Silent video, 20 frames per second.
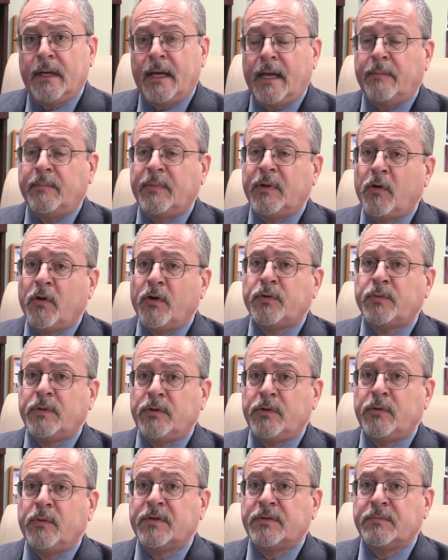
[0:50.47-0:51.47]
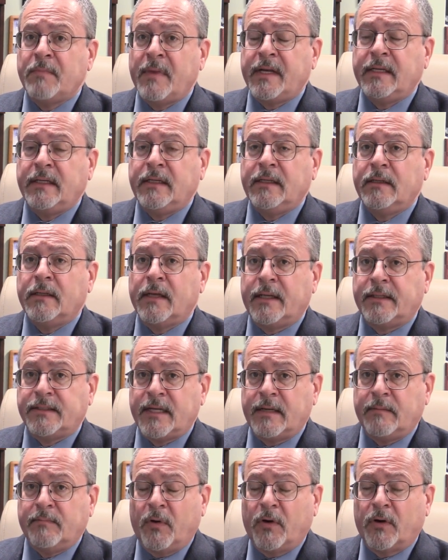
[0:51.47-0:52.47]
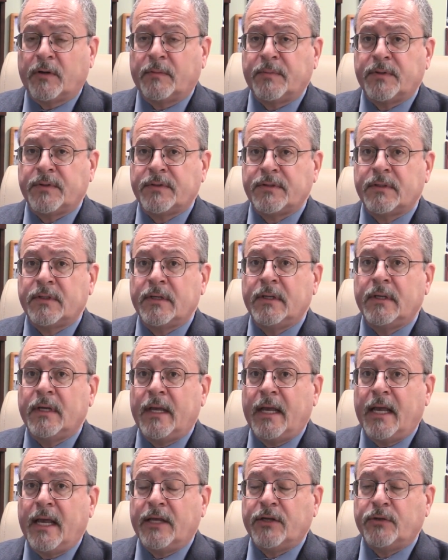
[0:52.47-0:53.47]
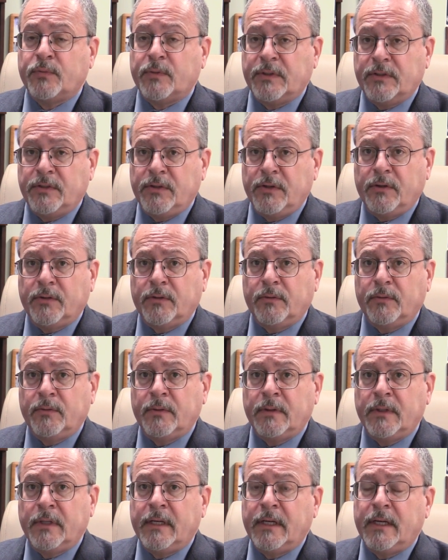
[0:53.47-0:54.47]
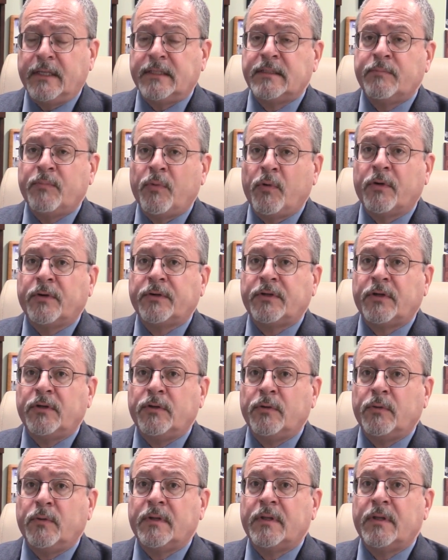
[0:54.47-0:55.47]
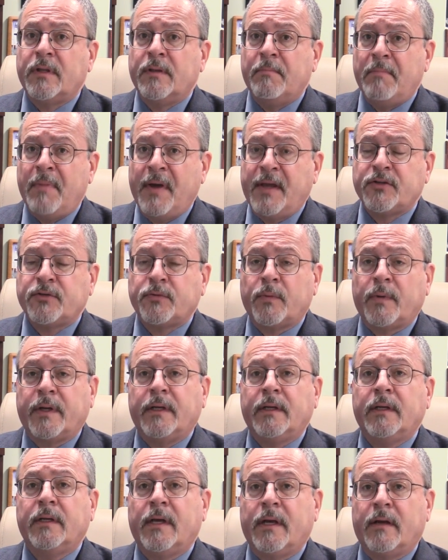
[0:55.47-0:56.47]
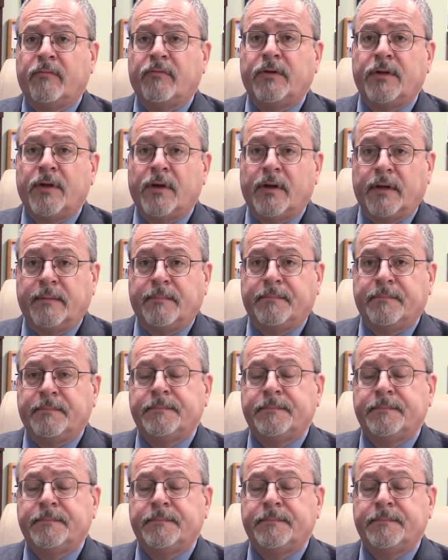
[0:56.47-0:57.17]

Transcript: And because we do as many at St. Barnabas as we do, it's important to do it the best way every time.